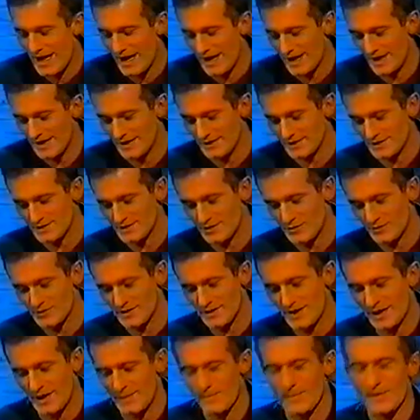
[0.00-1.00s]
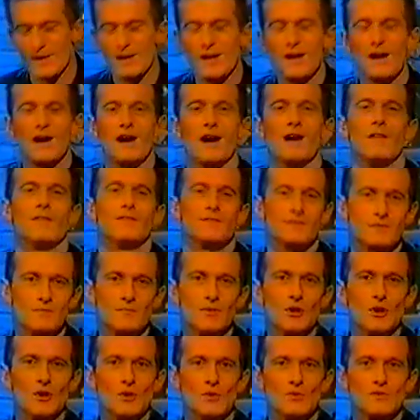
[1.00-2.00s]
And still to come,
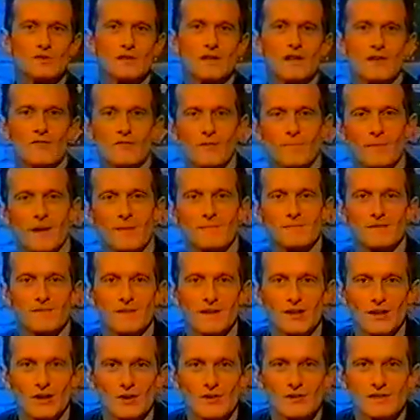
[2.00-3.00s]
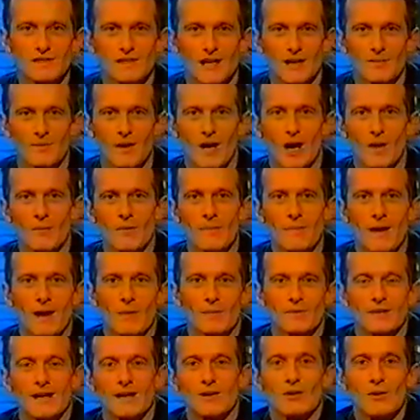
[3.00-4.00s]
some news from the MTV News team. I'll be
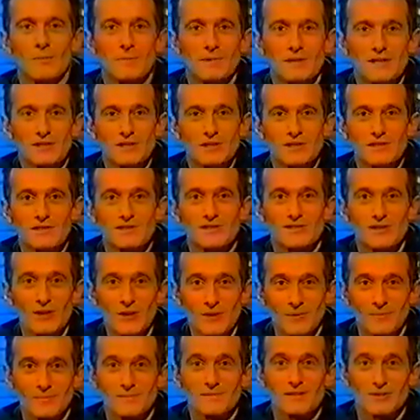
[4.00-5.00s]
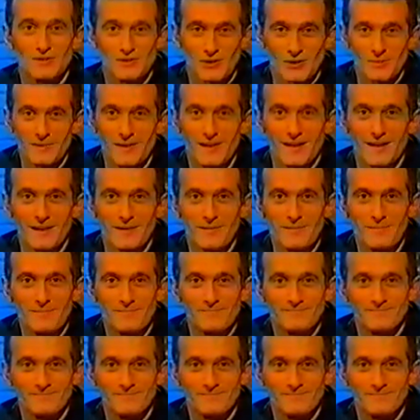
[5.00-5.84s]
back with that competition soon, so join me then.